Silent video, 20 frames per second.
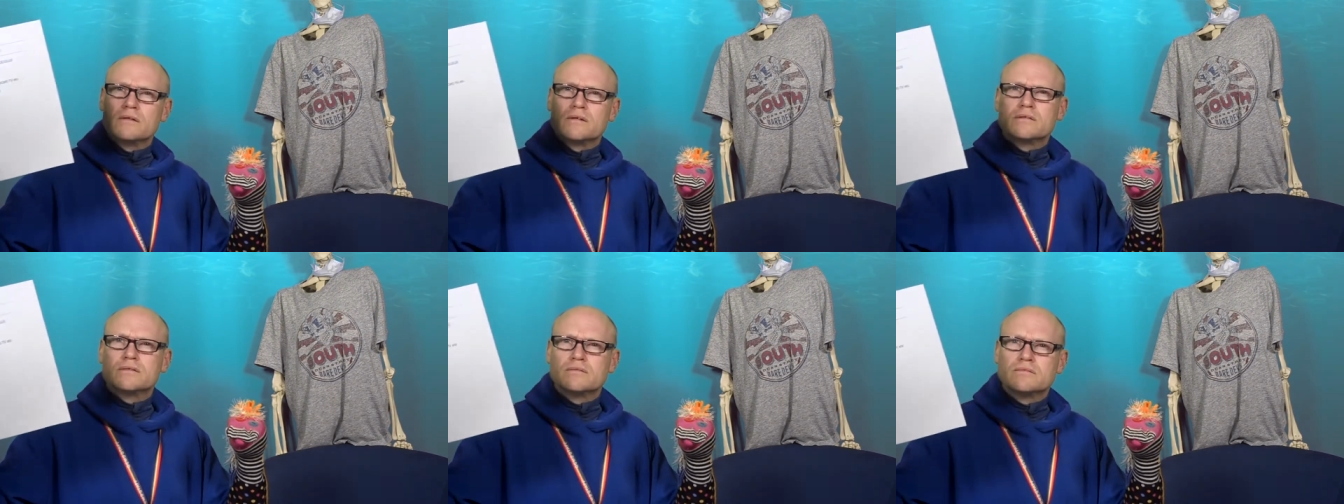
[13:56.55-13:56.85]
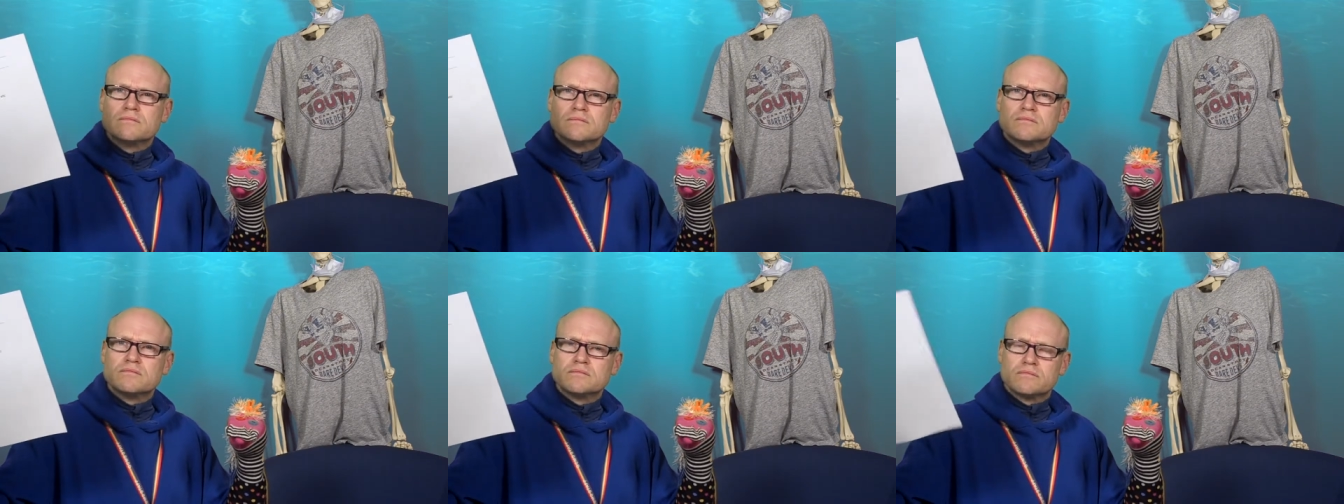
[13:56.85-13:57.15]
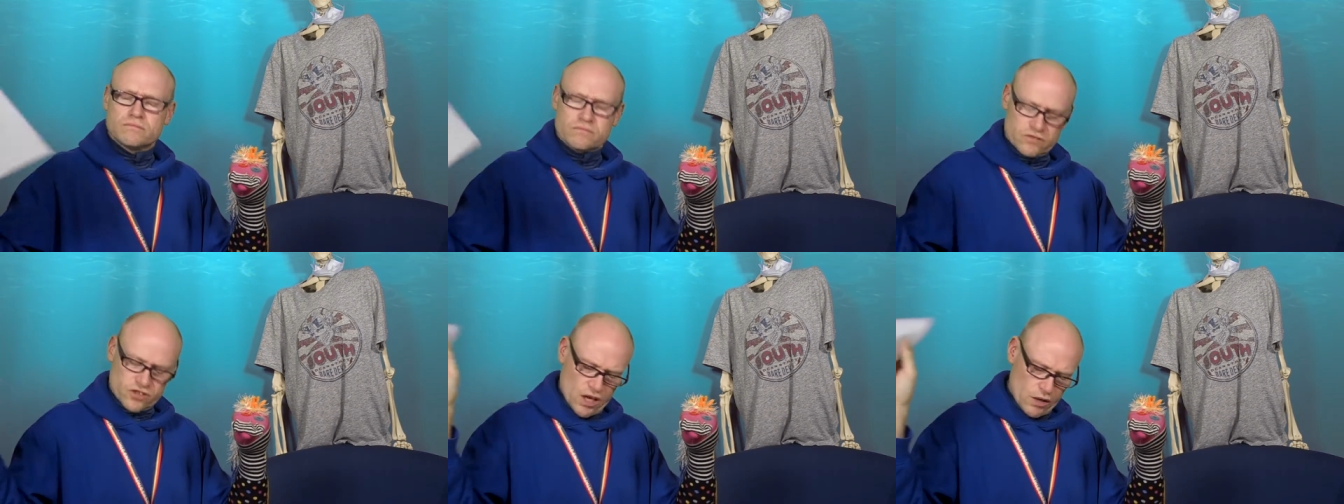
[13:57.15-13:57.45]
Yeah, sure.
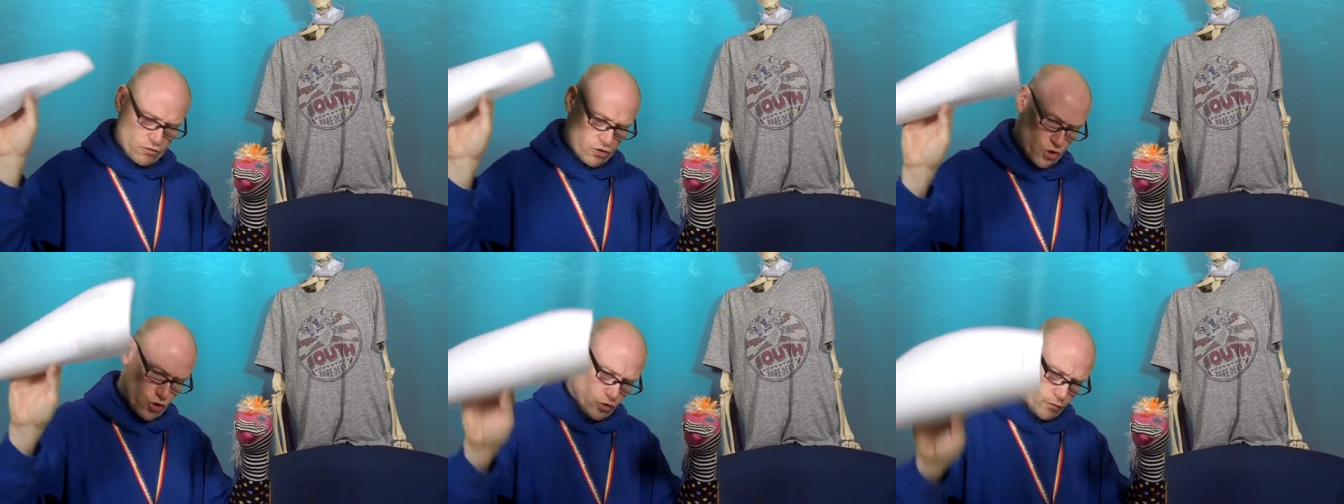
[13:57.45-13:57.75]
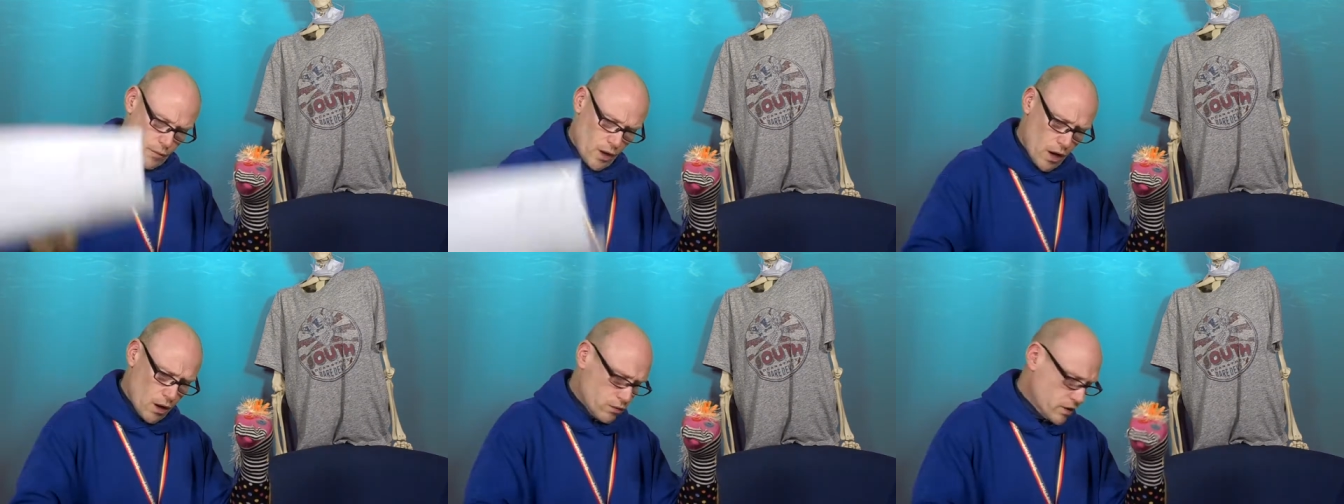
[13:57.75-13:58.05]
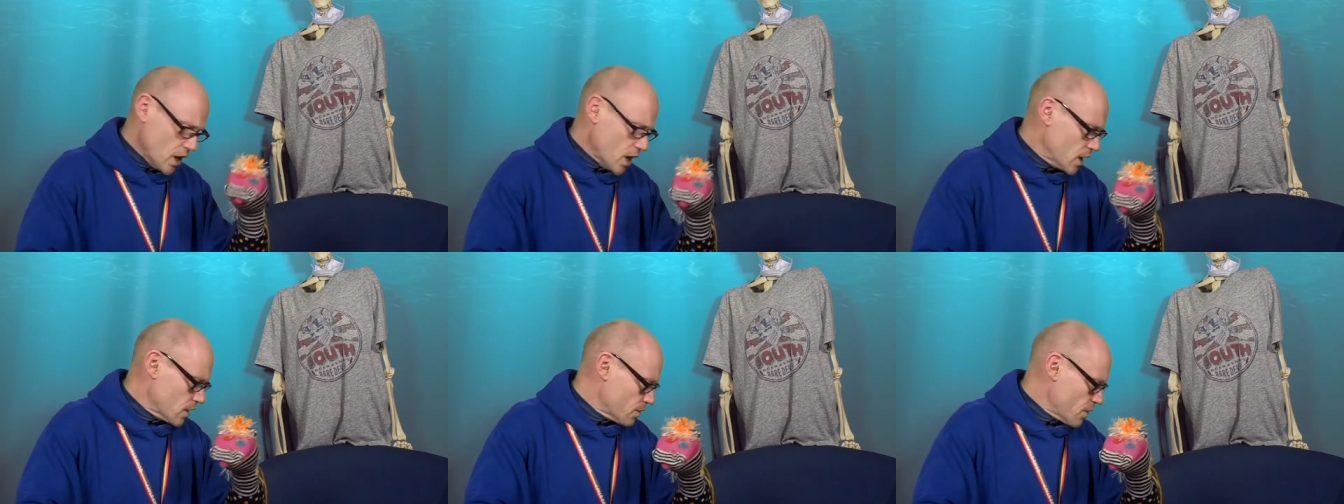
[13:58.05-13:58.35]
Sounds good.
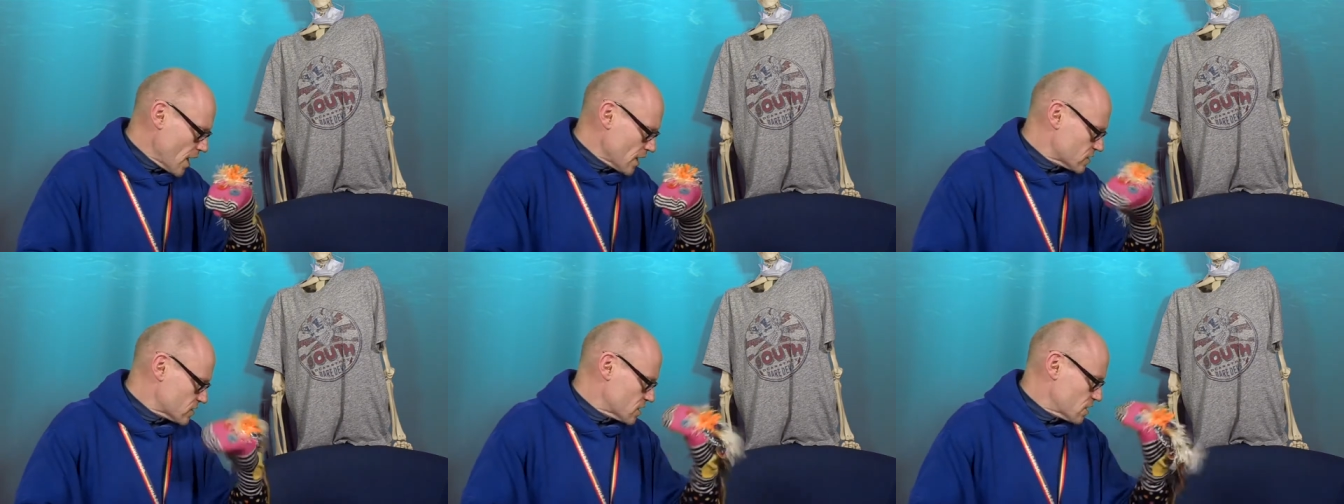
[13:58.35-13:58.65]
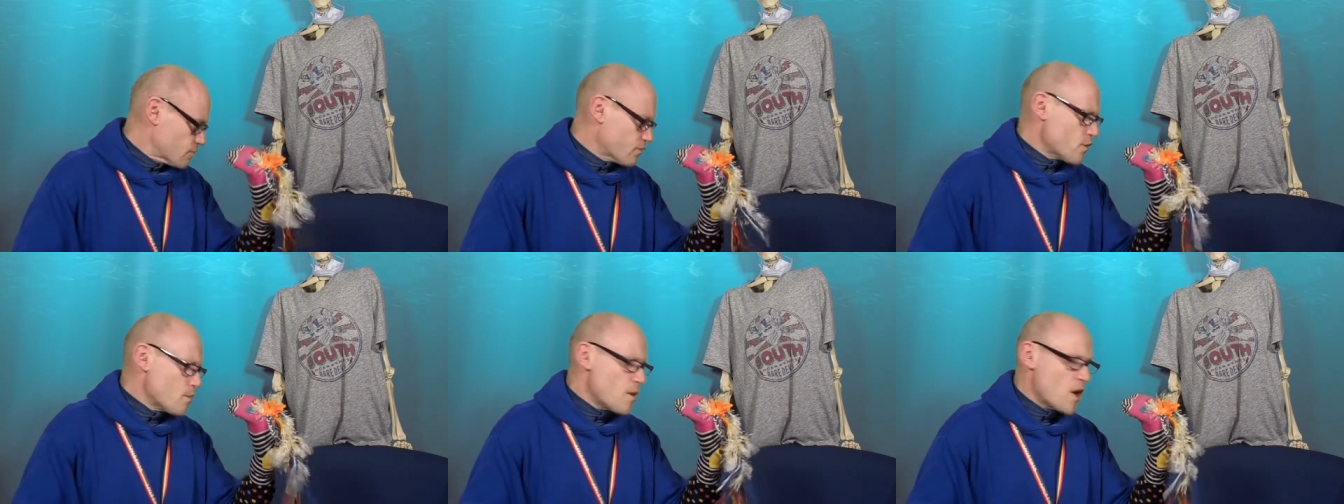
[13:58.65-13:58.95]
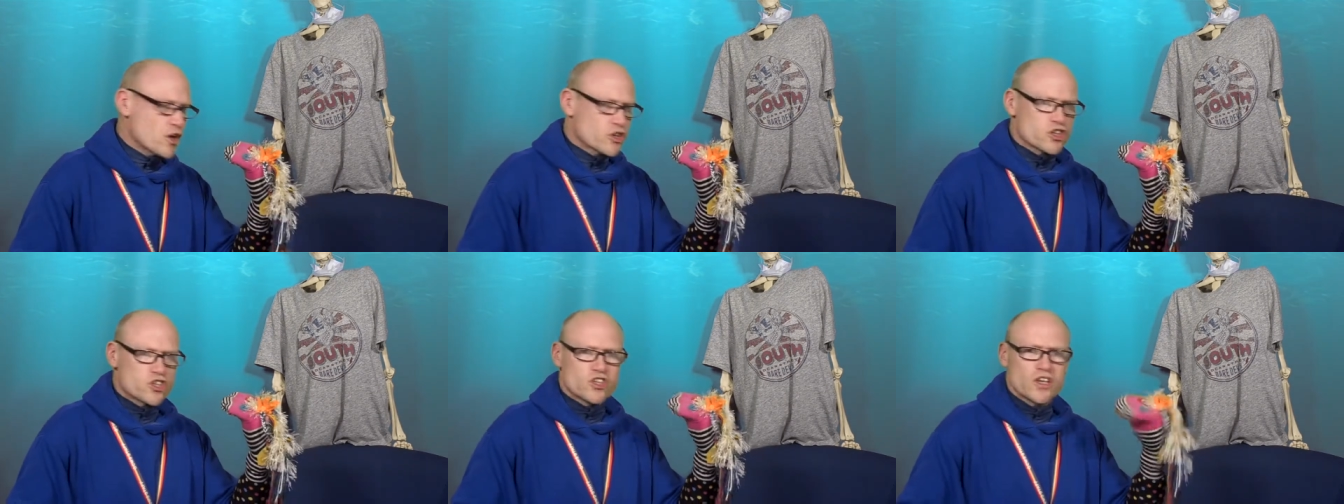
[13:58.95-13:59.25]
Okay, that's it from
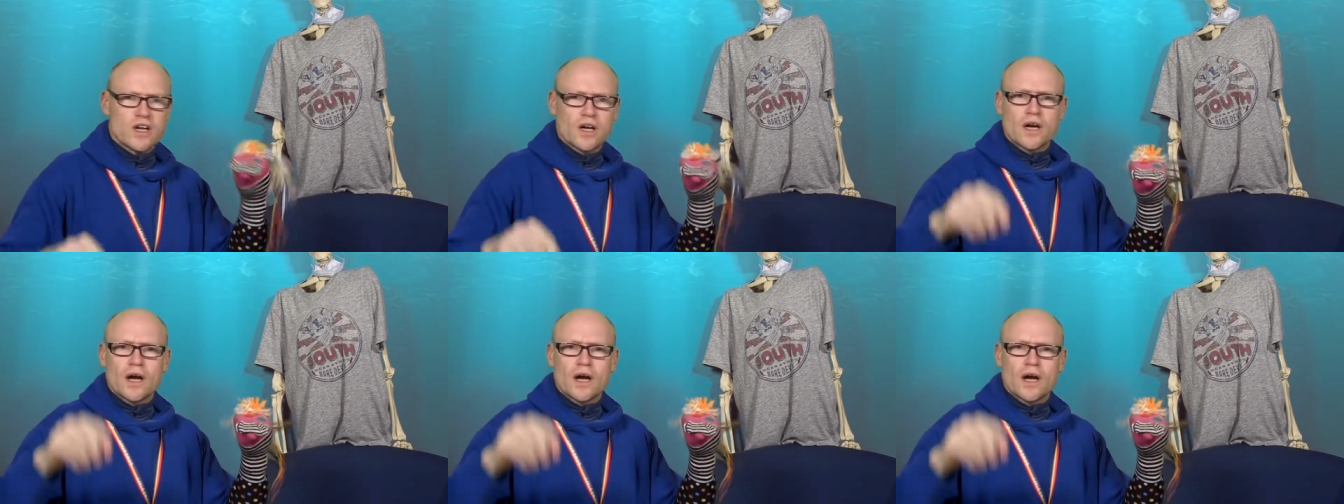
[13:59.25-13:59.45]
us.